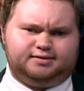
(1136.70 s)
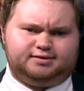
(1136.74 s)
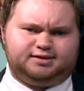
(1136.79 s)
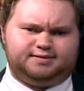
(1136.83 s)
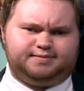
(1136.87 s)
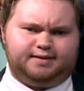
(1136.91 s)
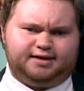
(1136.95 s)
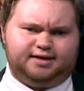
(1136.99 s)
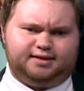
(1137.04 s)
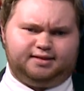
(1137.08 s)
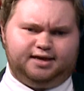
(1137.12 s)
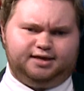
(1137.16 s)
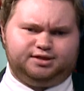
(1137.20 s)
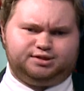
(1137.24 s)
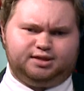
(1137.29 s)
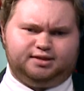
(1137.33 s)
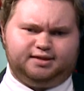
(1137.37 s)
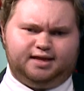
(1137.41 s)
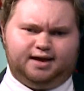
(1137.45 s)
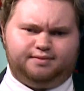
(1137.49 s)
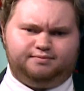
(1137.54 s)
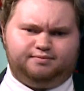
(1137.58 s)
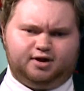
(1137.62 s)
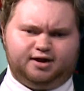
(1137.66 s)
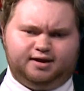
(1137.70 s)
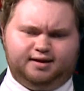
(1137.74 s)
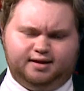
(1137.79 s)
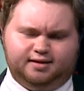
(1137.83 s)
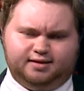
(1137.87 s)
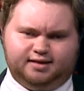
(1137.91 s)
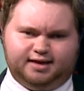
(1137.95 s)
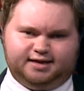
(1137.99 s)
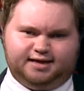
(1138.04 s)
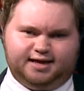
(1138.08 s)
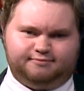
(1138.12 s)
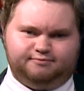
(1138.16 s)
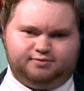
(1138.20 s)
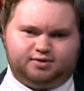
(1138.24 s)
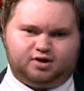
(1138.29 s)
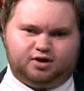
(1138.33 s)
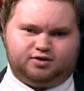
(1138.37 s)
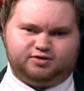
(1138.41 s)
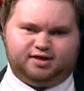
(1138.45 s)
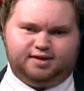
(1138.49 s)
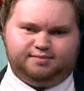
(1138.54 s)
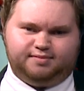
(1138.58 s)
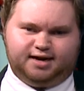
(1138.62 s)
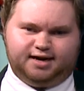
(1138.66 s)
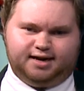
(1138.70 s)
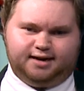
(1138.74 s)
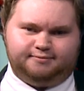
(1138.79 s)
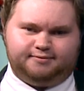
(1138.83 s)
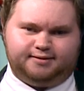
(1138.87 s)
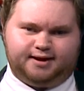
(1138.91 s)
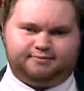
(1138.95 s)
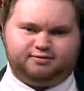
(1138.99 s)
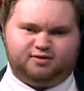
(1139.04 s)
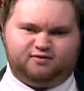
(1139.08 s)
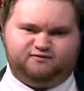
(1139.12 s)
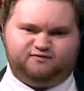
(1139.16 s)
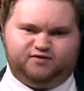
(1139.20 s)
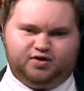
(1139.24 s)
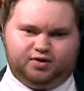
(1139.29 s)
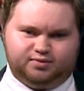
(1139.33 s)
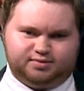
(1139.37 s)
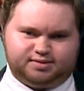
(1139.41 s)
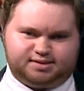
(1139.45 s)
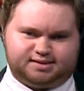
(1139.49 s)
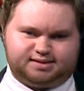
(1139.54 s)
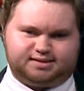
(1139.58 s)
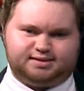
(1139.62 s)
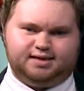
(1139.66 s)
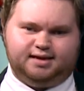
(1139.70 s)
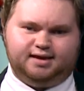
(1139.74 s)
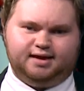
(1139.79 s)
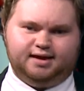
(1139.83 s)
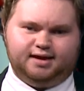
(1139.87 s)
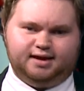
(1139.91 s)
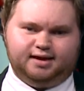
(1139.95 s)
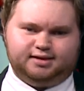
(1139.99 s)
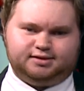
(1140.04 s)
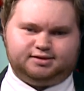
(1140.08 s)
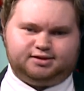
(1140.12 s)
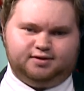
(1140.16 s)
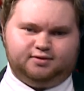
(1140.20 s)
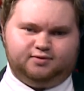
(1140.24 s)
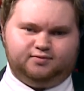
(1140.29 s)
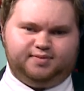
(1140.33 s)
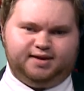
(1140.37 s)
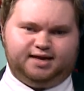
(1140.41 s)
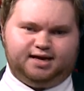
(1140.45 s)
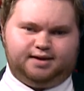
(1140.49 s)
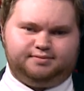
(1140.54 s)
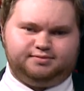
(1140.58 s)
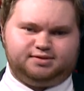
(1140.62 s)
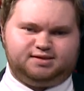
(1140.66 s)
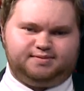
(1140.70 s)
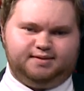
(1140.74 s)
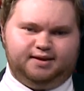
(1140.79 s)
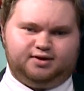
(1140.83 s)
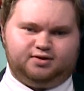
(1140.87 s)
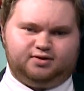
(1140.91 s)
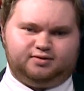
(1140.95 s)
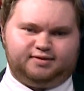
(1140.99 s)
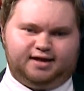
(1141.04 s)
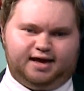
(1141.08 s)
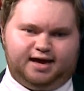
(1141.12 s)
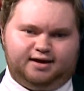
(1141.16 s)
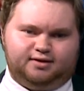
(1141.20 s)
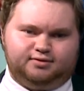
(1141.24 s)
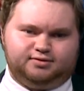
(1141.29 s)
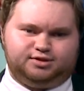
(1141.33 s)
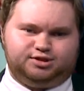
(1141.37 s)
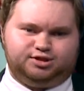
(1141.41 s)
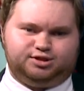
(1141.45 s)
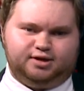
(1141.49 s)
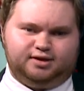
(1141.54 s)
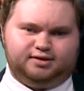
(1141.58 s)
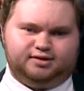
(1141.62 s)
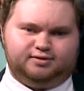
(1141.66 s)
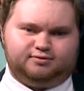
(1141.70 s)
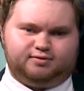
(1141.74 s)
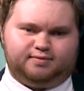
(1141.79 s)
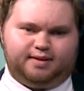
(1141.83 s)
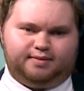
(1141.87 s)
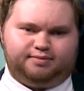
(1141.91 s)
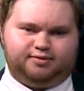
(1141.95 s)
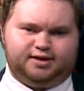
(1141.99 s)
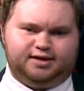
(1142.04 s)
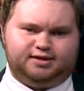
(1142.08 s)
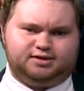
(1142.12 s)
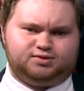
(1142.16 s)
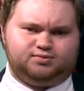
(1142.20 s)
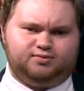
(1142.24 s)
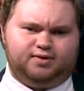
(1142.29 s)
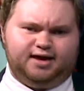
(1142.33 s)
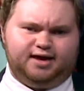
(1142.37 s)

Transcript: speculation that Kevin McCarthy might not even have the votes to become Speaker of the House should the Republicans